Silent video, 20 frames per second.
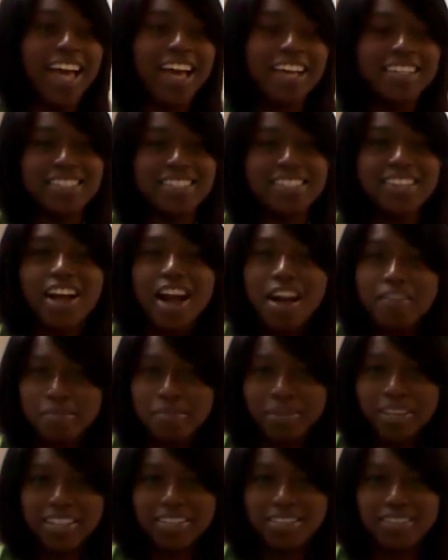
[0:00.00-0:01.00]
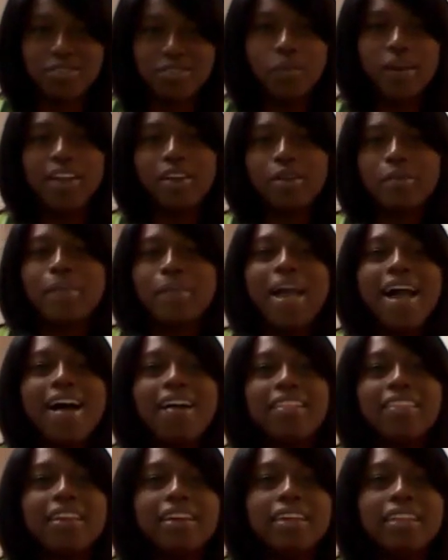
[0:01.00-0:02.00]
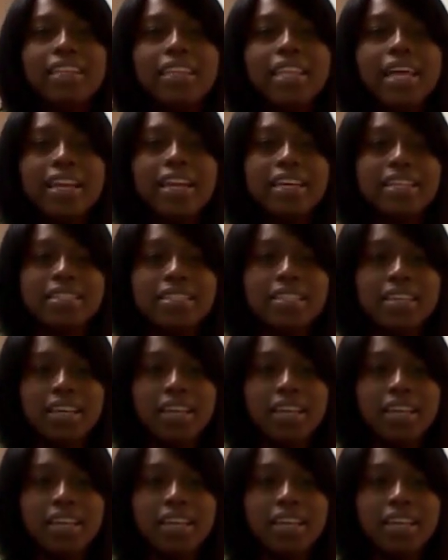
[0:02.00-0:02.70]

As the coffee begins to wet your palate, let it